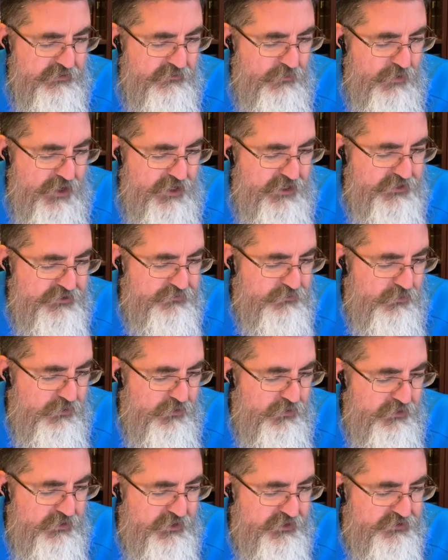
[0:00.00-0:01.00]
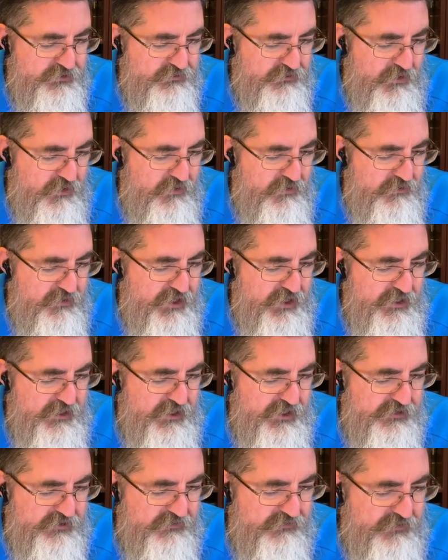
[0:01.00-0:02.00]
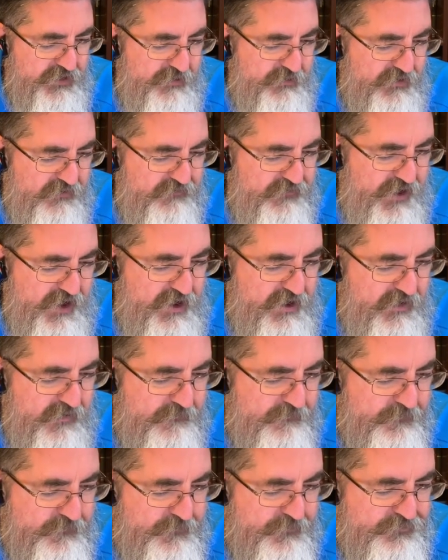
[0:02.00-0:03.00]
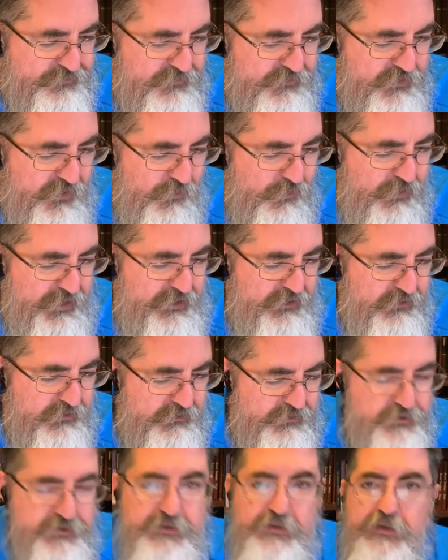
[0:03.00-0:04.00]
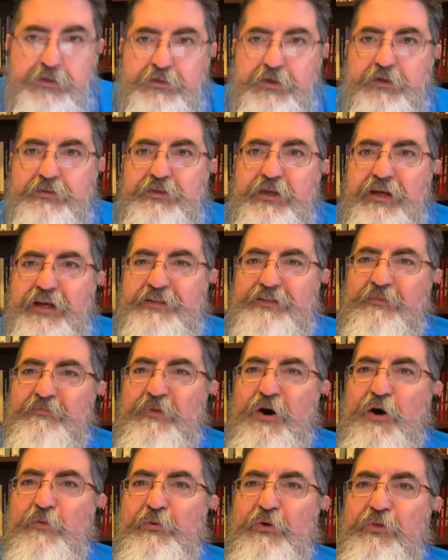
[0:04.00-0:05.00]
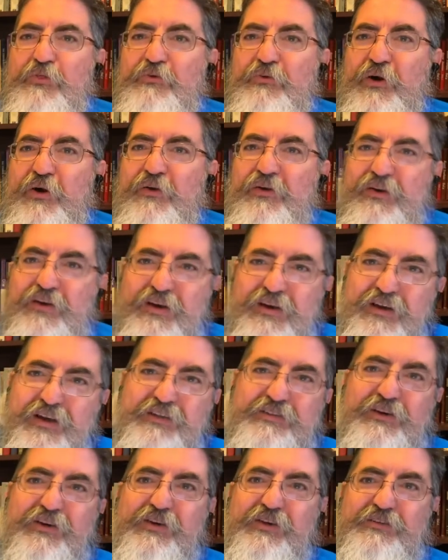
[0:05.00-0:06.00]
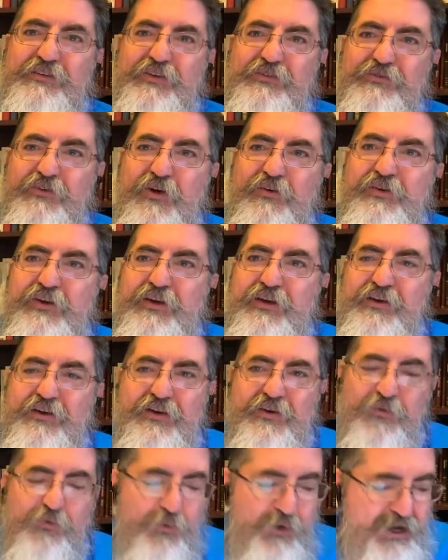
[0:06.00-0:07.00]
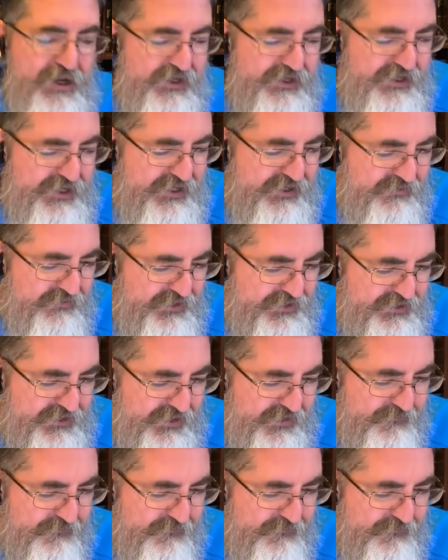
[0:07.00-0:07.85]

whitest wool. His throne is a flaming fire. The wheels, so it's a mobile throne. It's a throne you can wheel in with